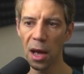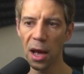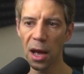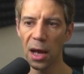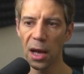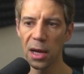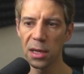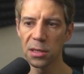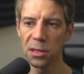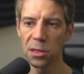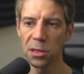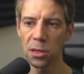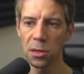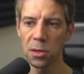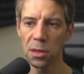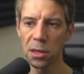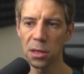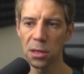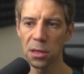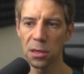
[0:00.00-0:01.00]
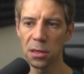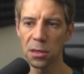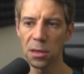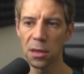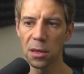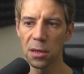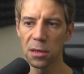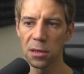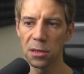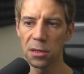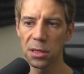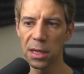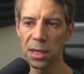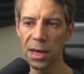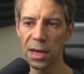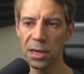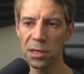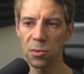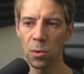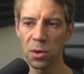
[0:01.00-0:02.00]
and you can
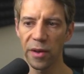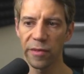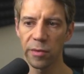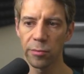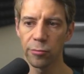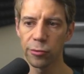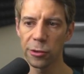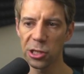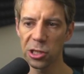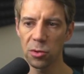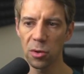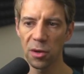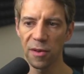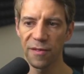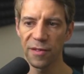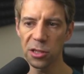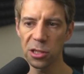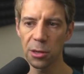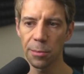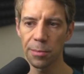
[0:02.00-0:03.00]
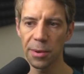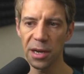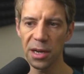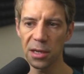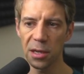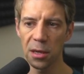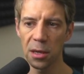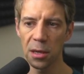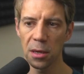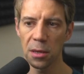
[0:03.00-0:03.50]
select whatever branch you want to filter by.